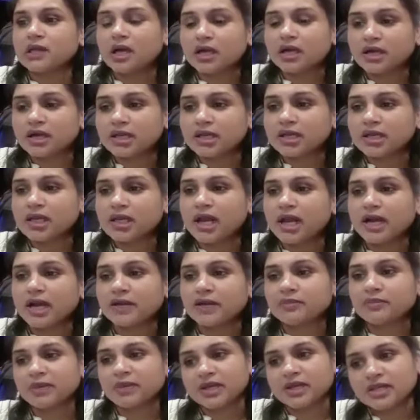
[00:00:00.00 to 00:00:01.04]
uncle
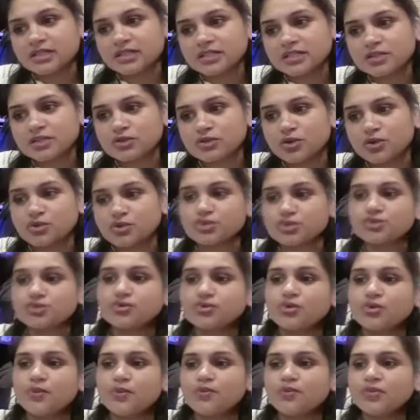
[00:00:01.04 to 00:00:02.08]
had paralysis
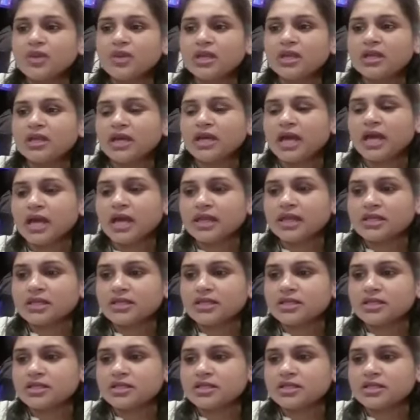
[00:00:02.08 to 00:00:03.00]
also, and